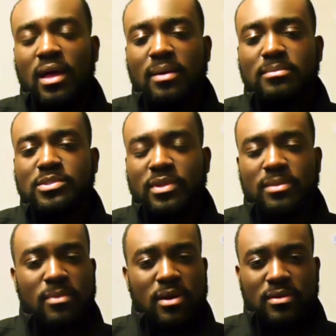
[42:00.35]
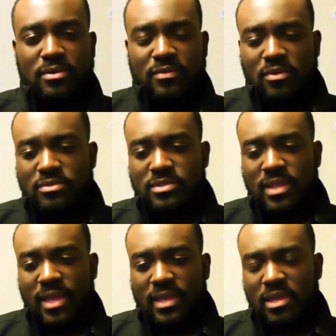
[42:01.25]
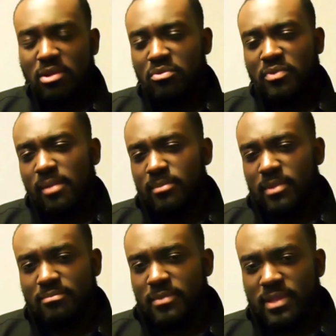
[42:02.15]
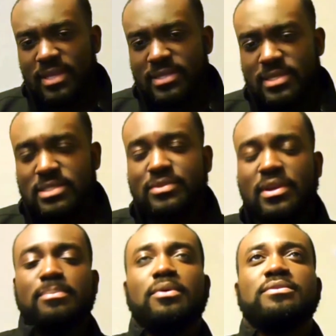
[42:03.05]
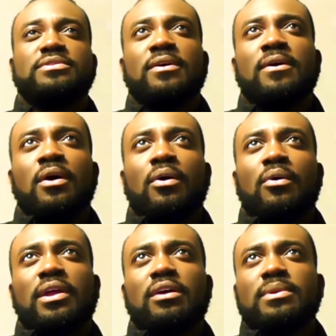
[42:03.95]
So when DeMar DeRozan, like, he'll randomly delete Instagram posts, or he'll be